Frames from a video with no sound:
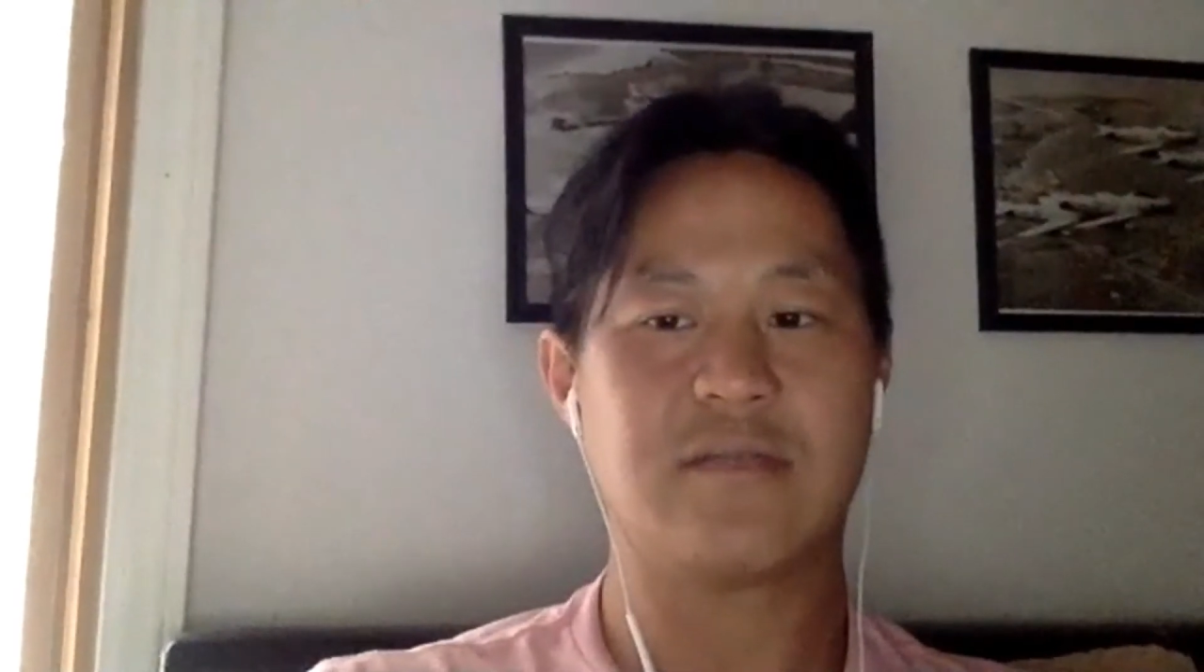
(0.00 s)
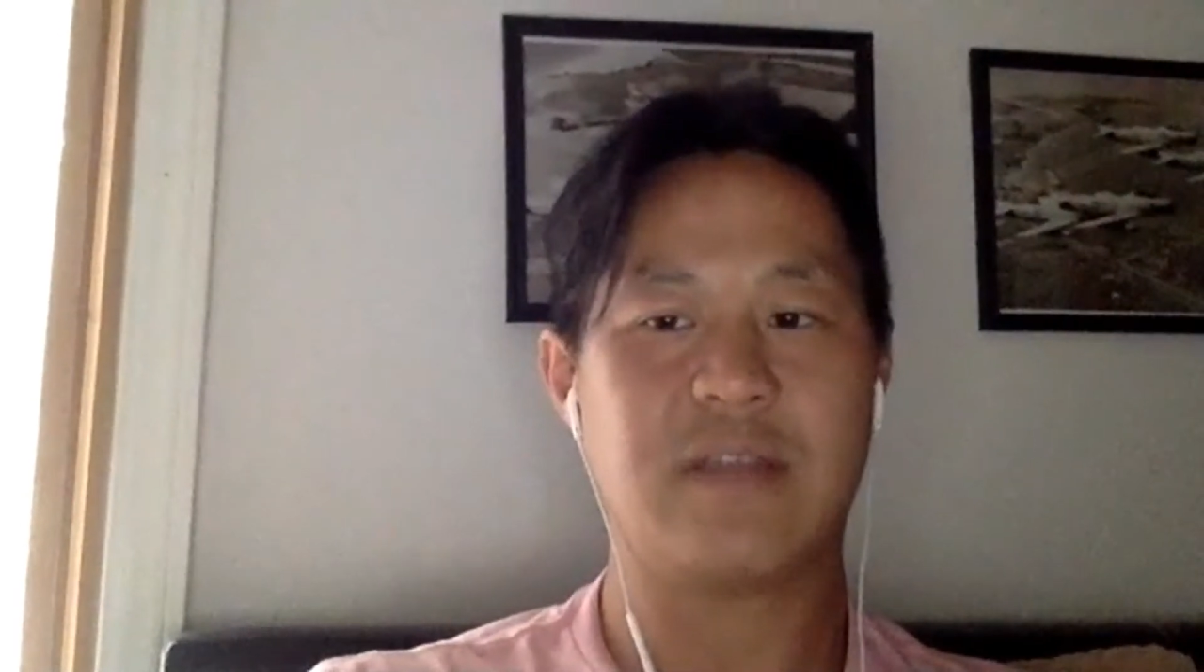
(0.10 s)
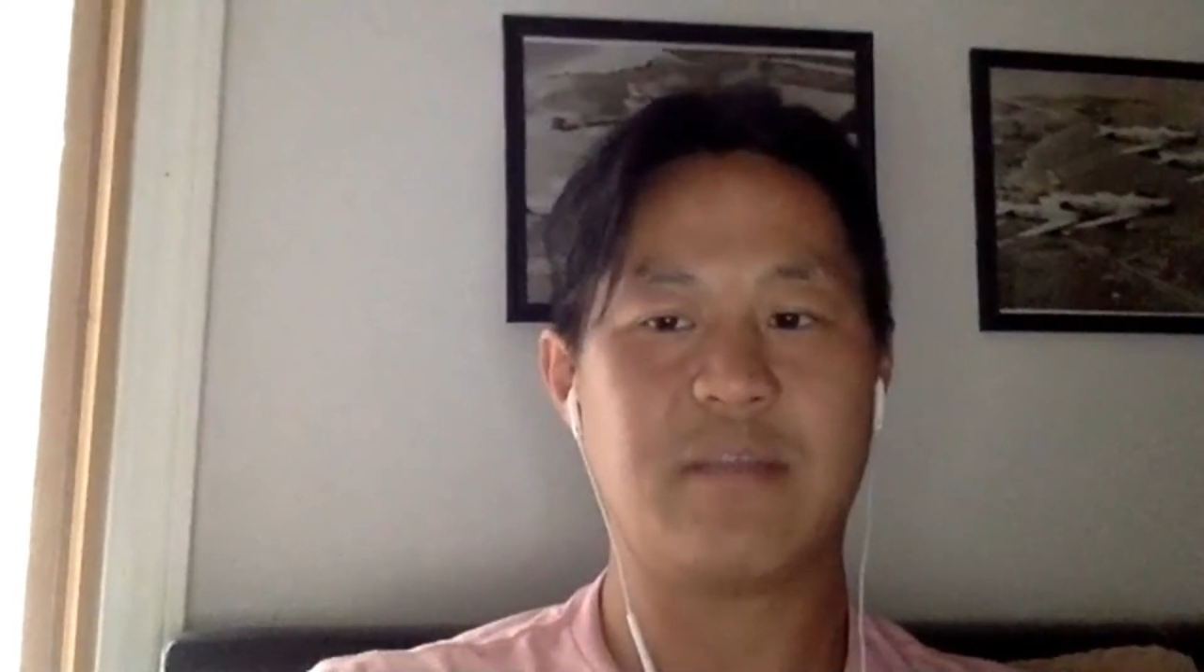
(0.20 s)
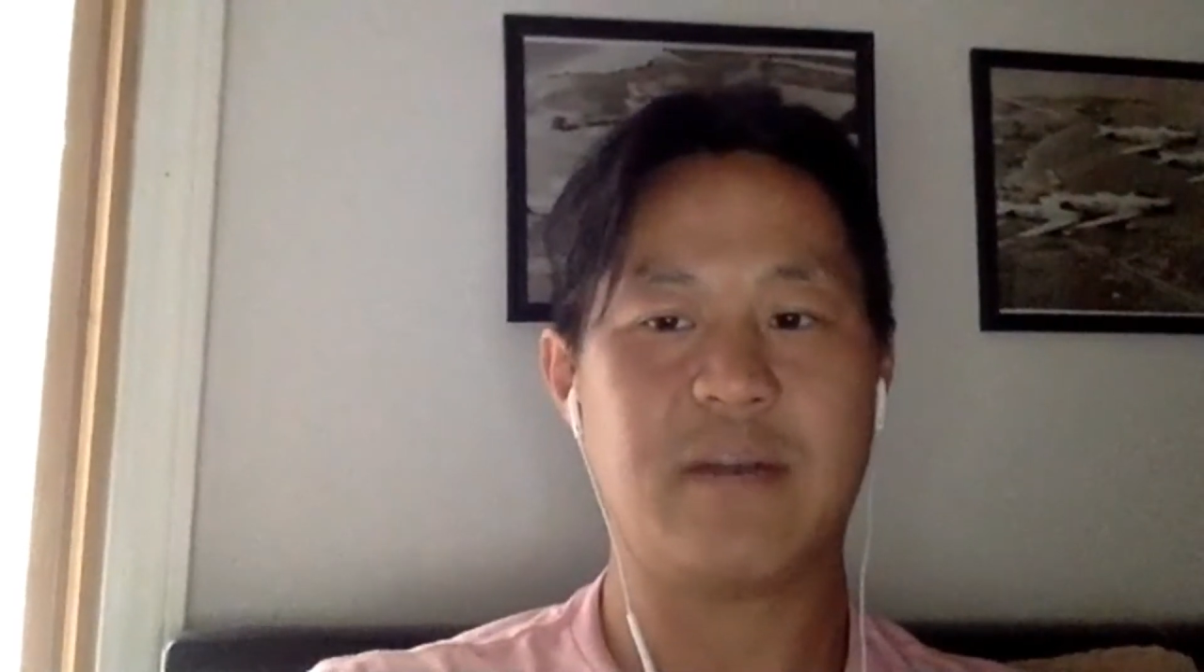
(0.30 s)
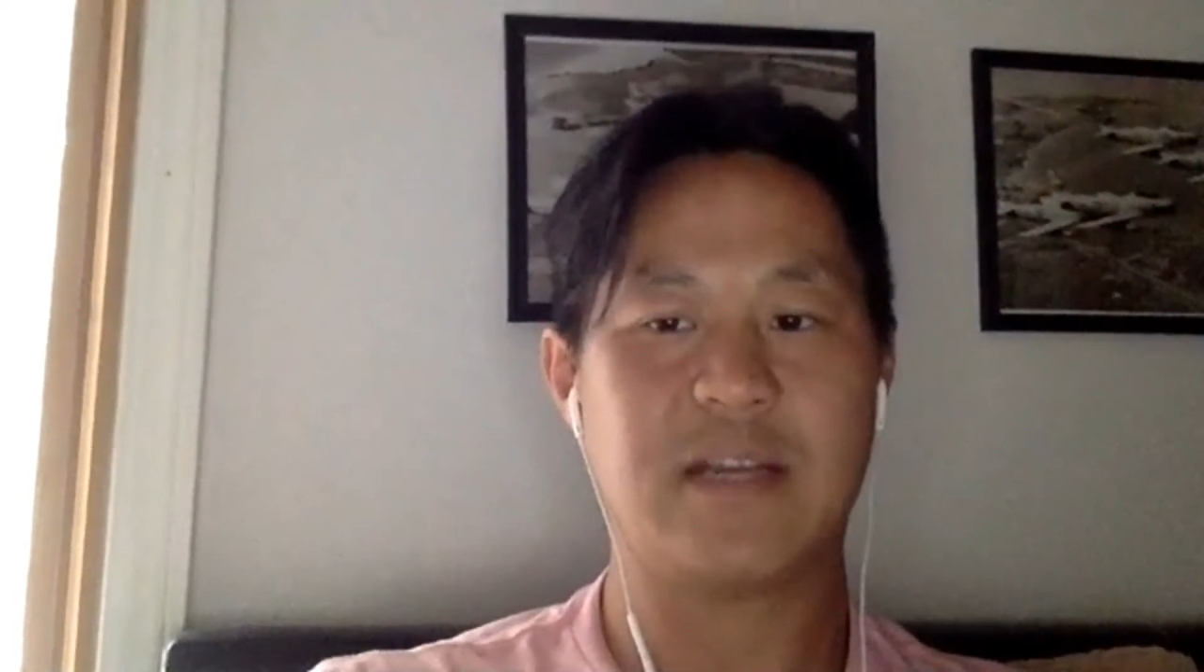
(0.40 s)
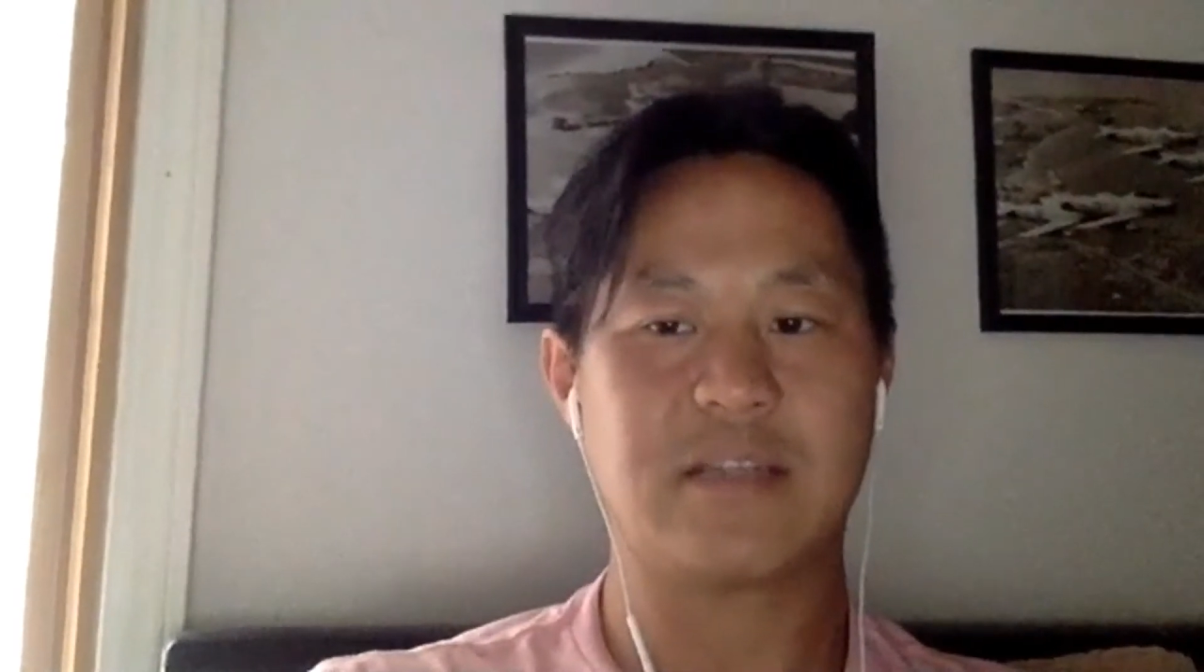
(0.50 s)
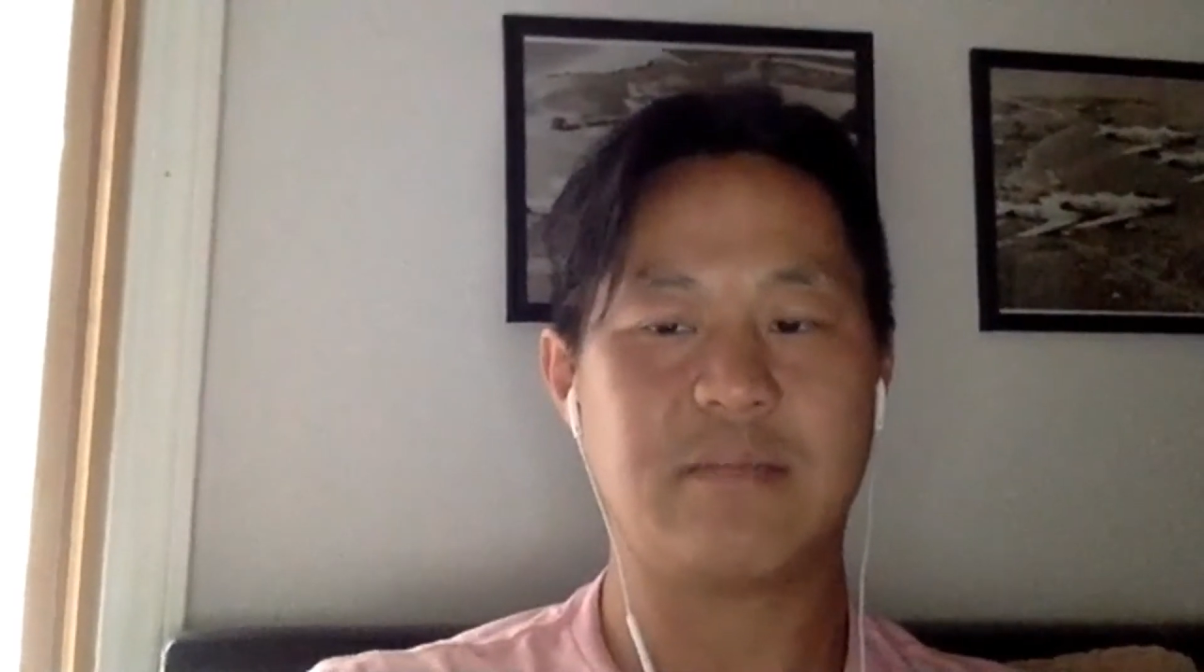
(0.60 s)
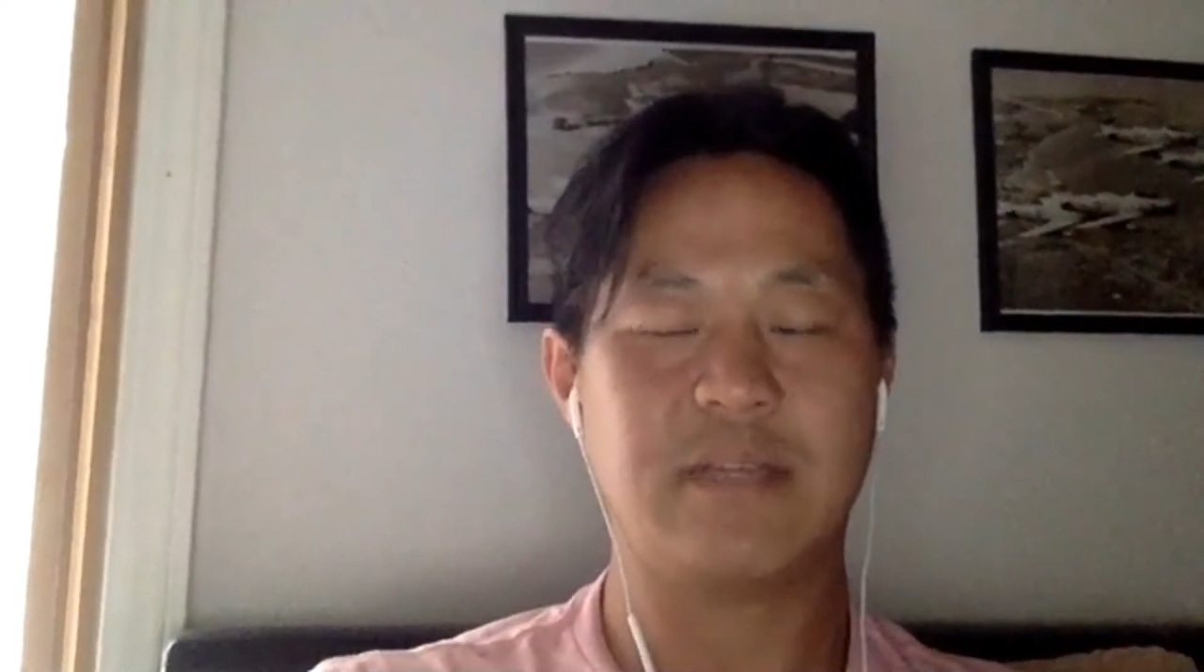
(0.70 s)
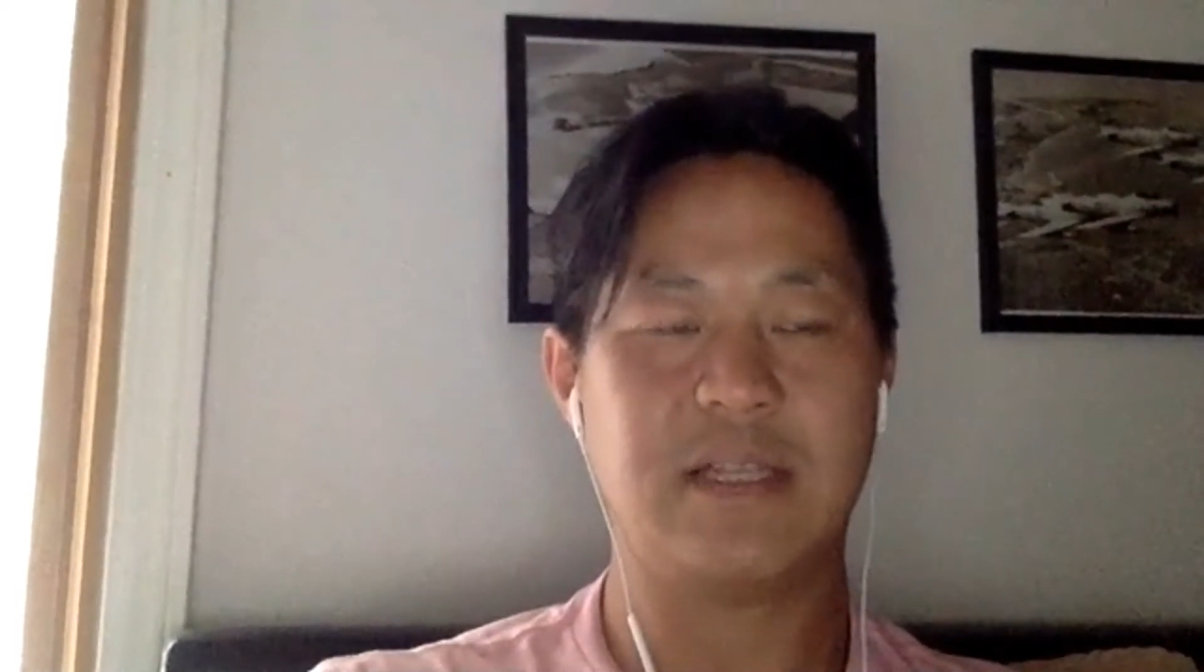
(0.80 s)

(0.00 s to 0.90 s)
like possibly